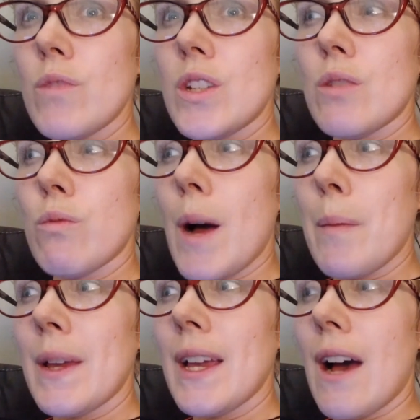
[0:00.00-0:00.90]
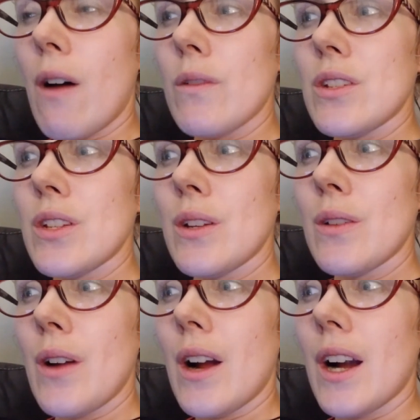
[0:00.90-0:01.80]
swapping out
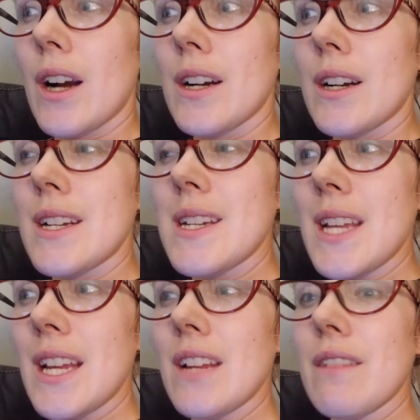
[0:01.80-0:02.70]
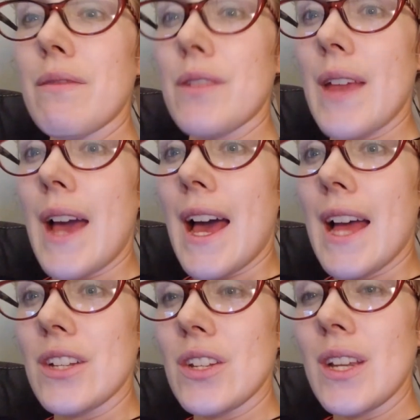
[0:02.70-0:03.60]
our need for
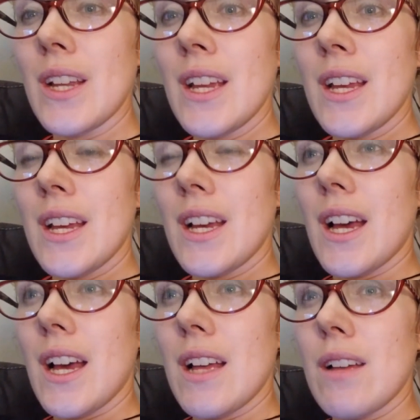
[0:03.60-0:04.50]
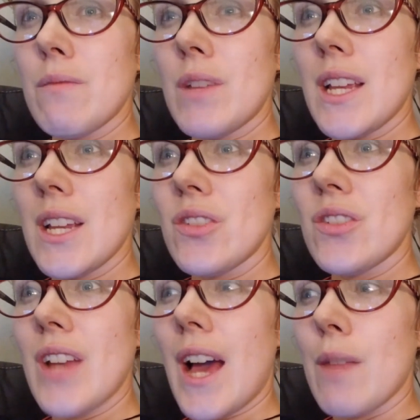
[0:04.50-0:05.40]
that um,
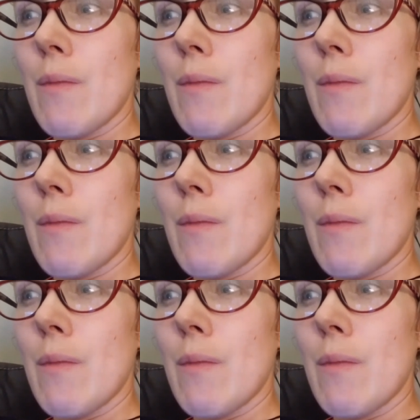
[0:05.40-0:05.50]
is not